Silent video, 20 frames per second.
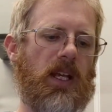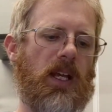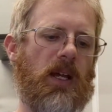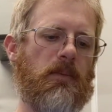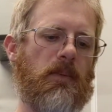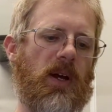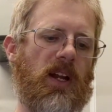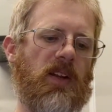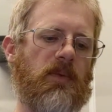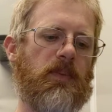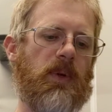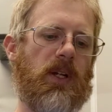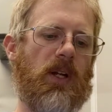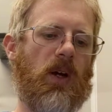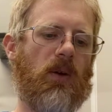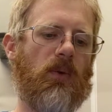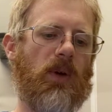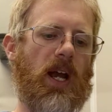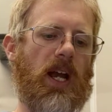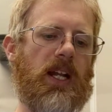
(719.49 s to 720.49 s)
It might been
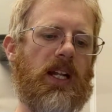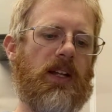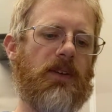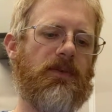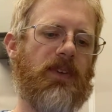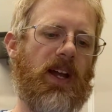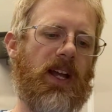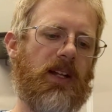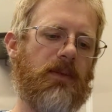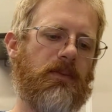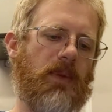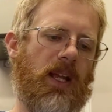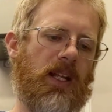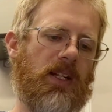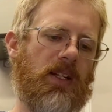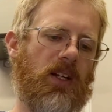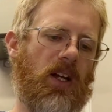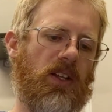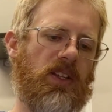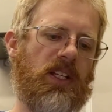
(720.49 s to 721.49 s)
all right if I had made
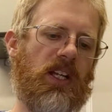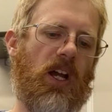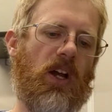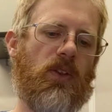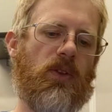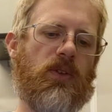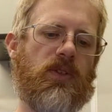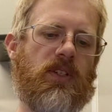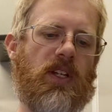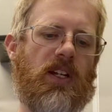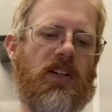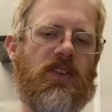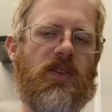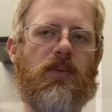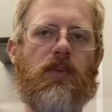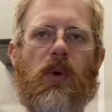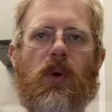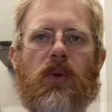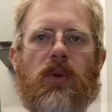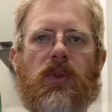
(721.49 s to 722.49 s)
it on the other side of the
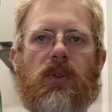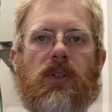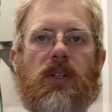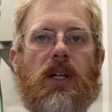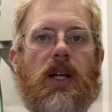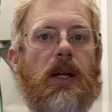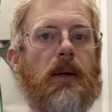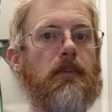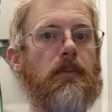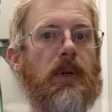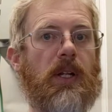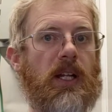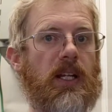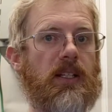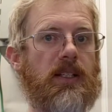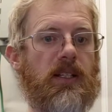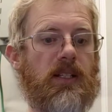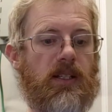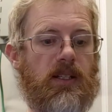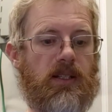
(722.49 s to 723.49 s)
boulder, but I
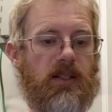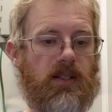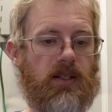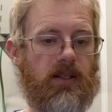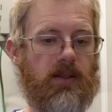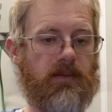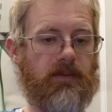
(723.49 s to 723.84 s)
didn't.